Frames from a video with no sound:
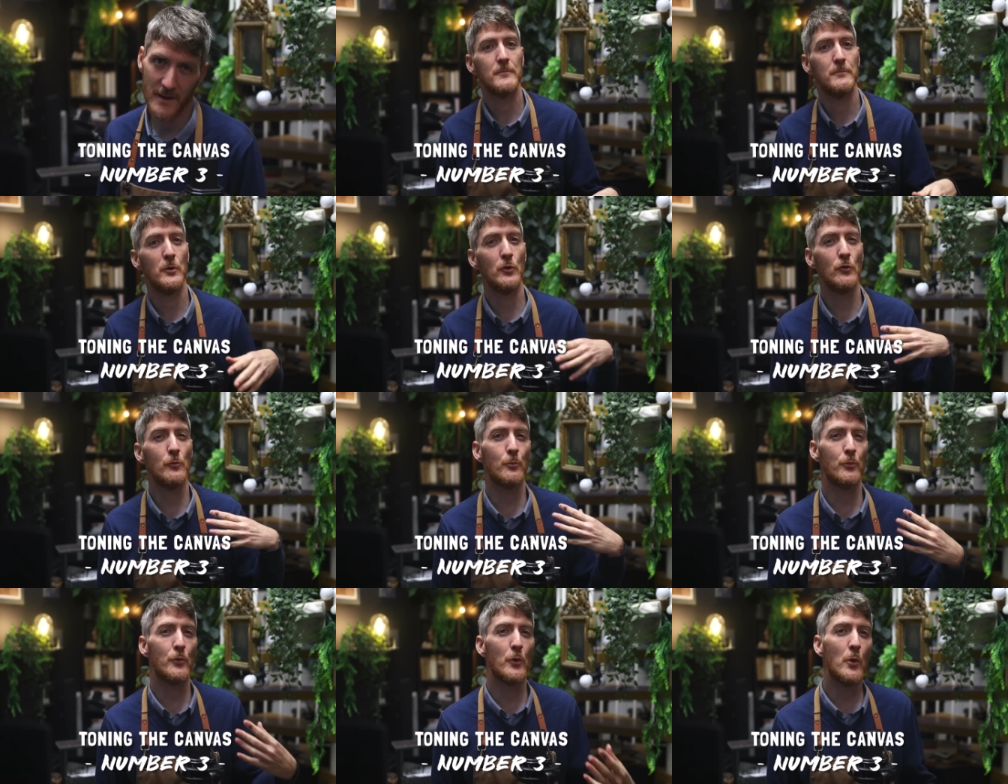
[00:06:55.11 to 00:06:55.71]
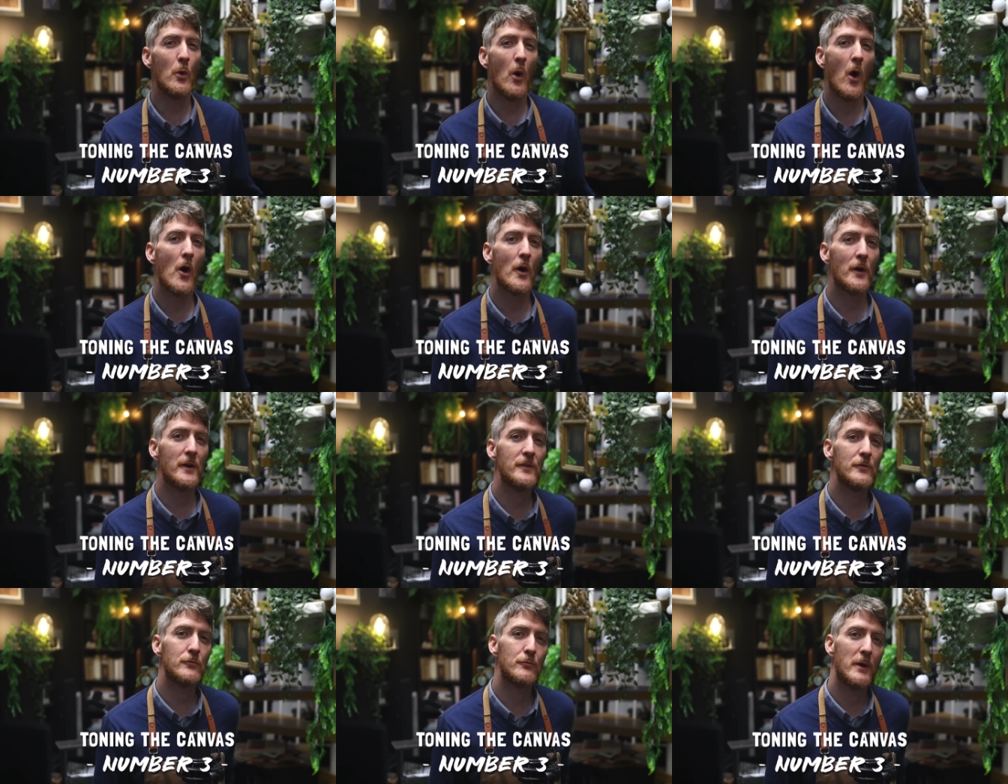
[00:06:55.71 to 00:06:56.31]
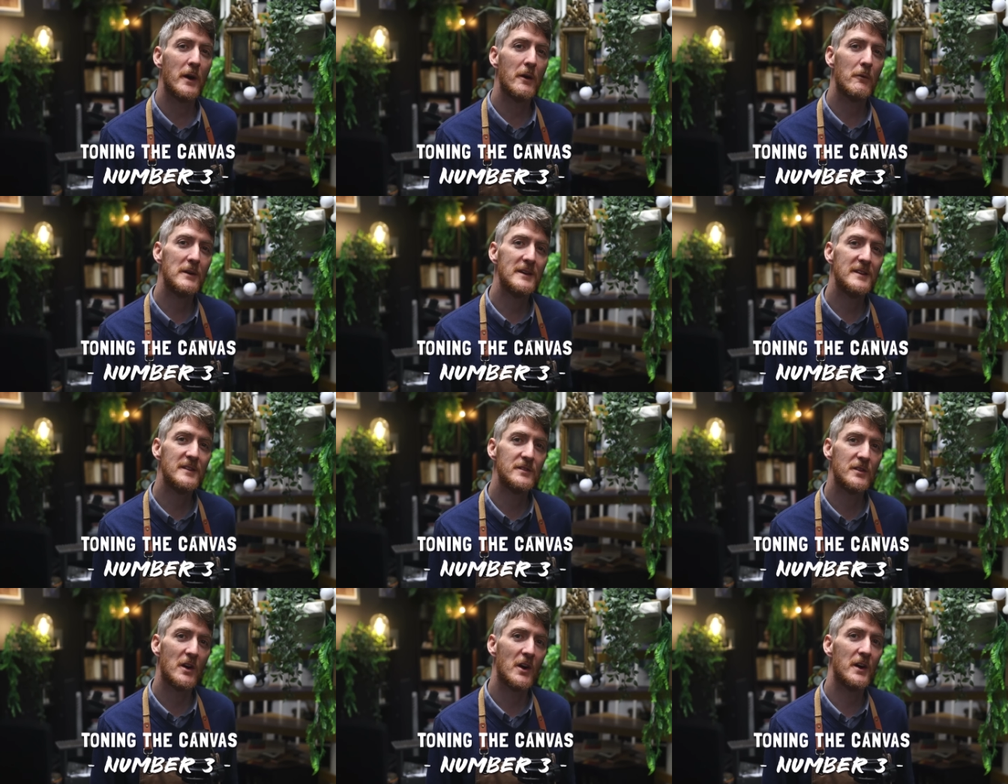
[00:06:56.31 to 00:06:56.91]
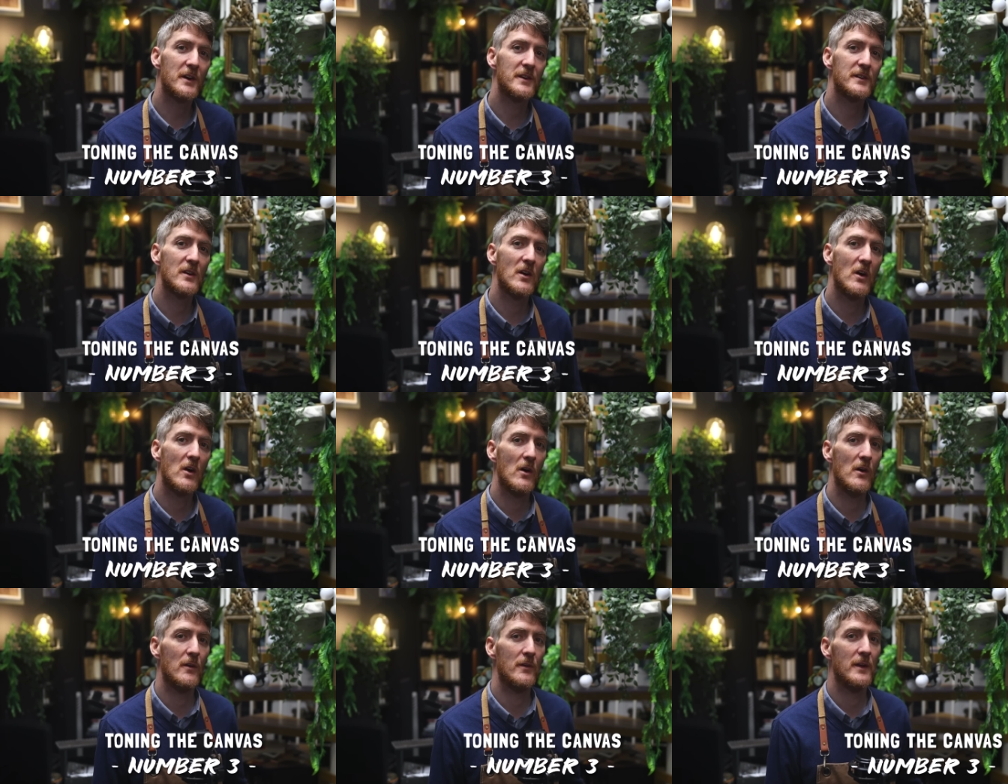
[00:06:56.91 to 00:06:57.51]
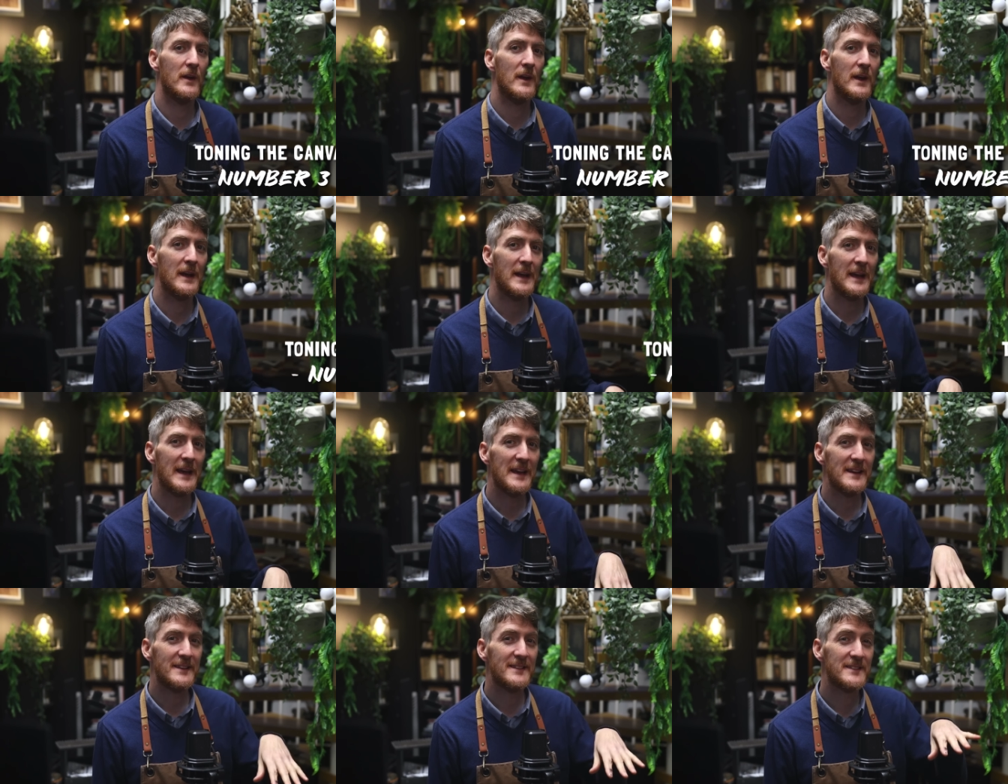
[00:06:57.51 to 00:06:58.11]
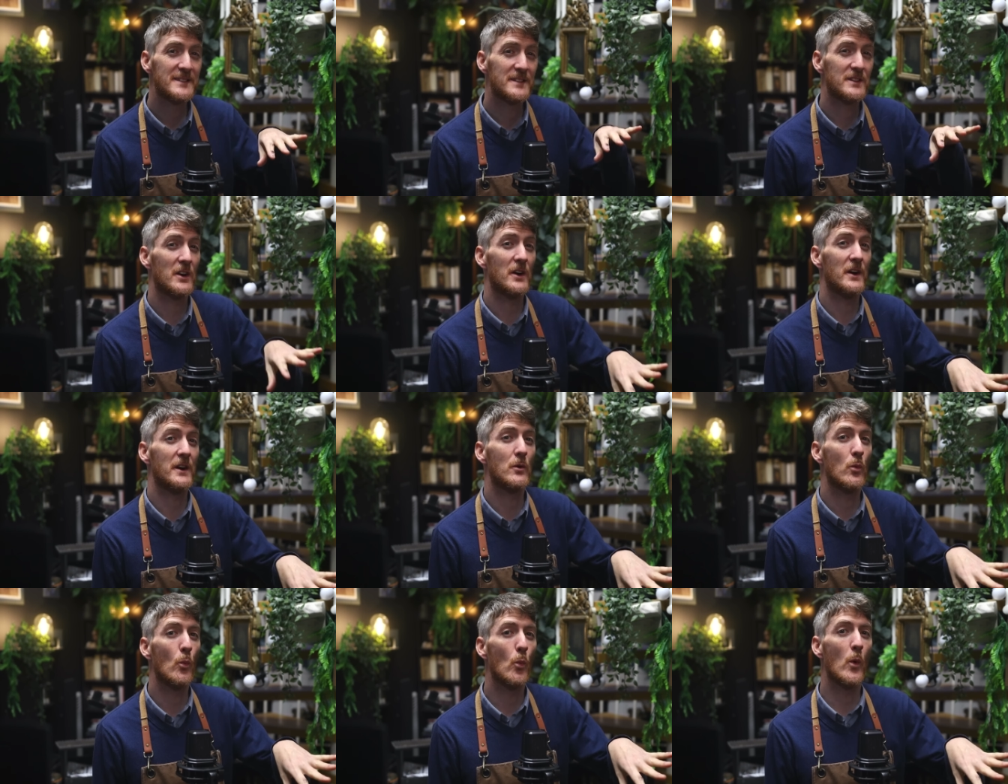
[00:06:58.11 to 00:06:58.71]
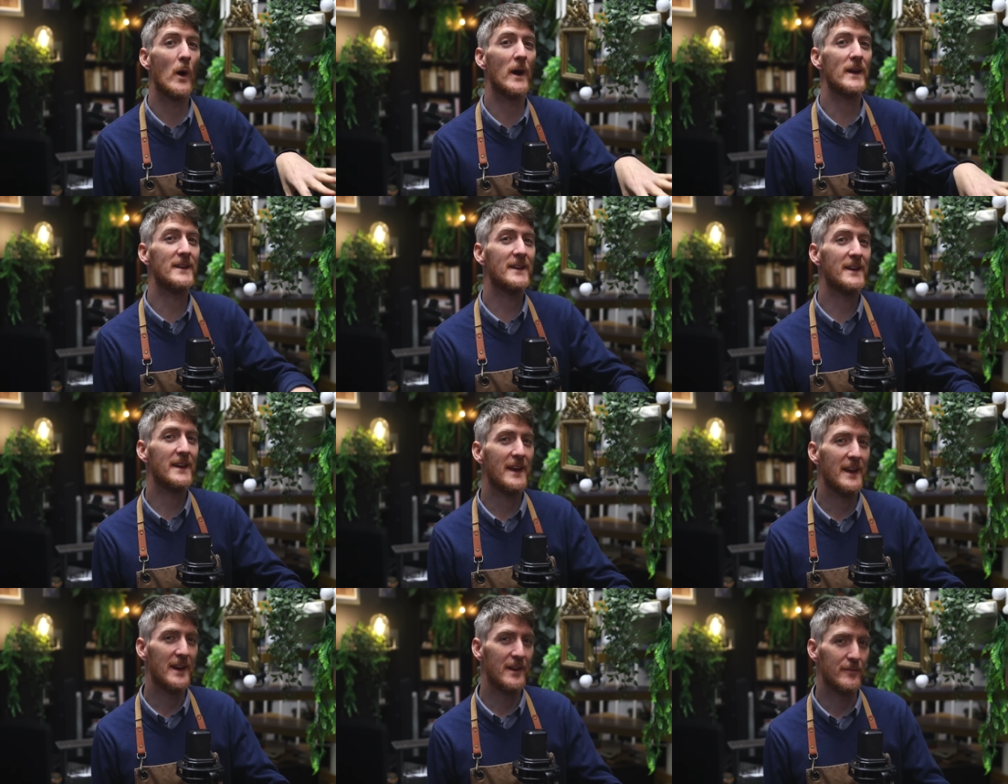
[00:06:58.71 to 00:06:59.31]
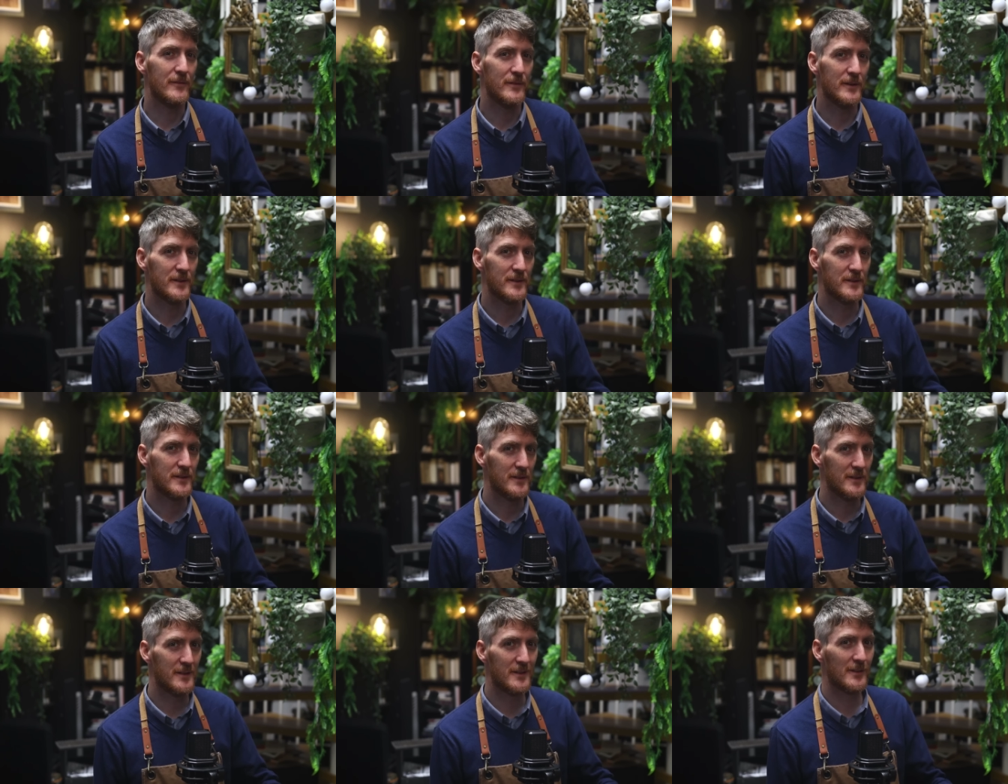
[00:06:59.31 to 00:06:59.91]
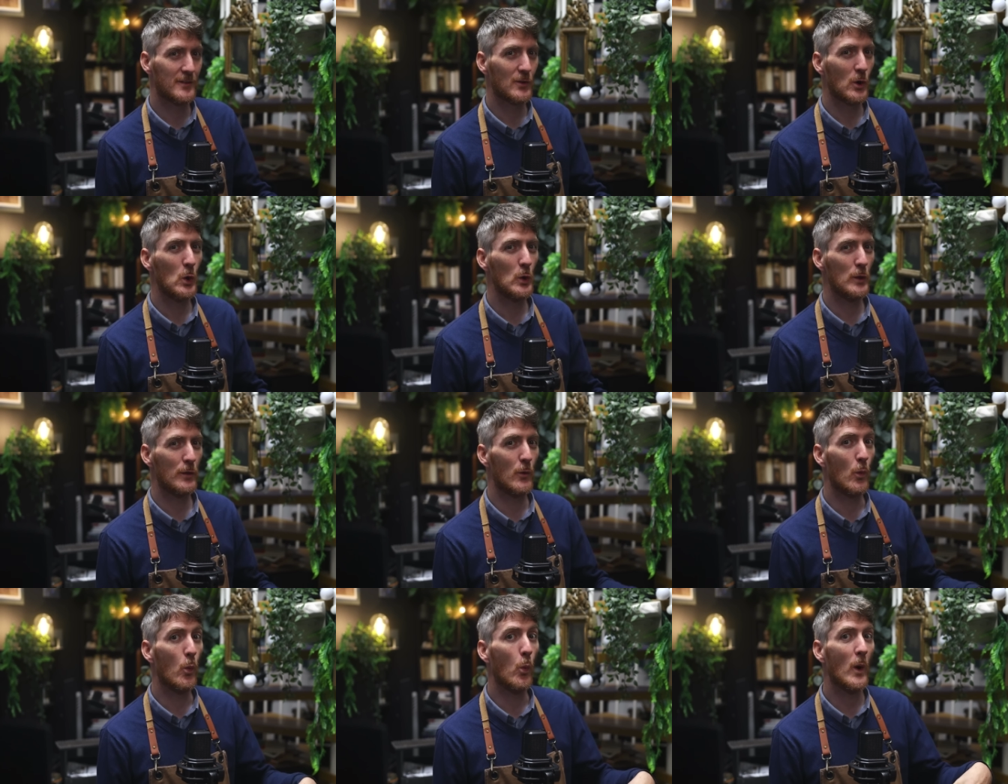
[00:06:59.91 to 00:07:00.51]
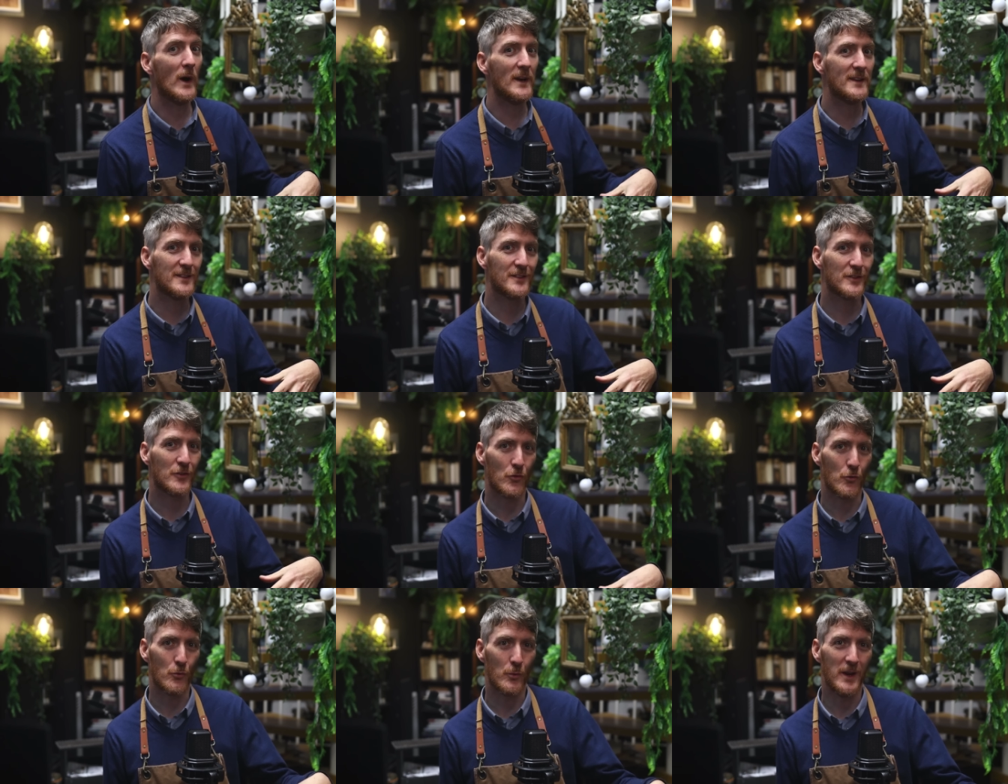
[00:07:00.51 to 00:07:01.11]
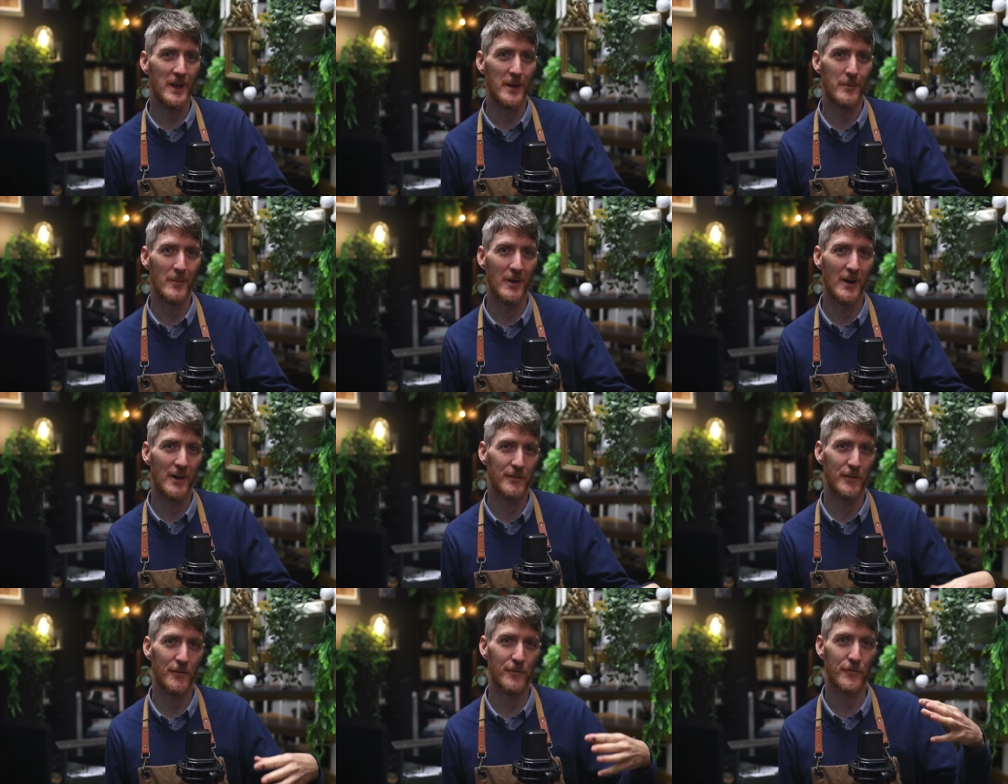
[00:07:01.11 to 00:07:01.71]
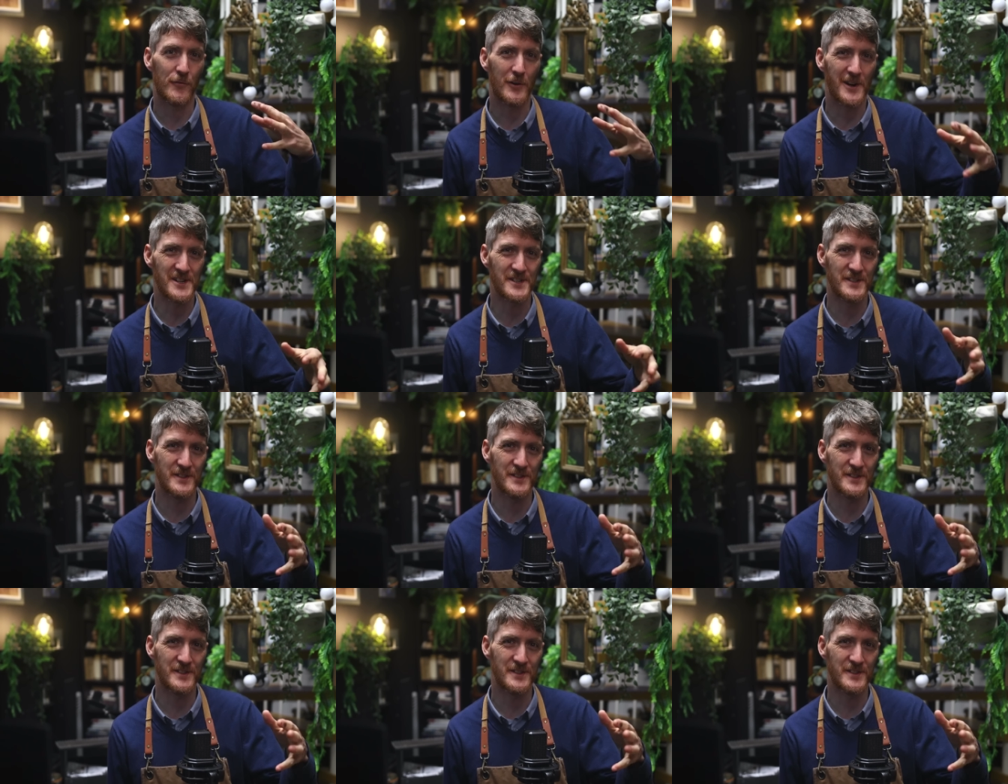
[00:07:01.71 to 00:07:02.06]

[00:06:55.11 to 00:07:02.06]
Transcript: Most pro artists rarely start on a stark white canvas. This is called the white scream of a fresh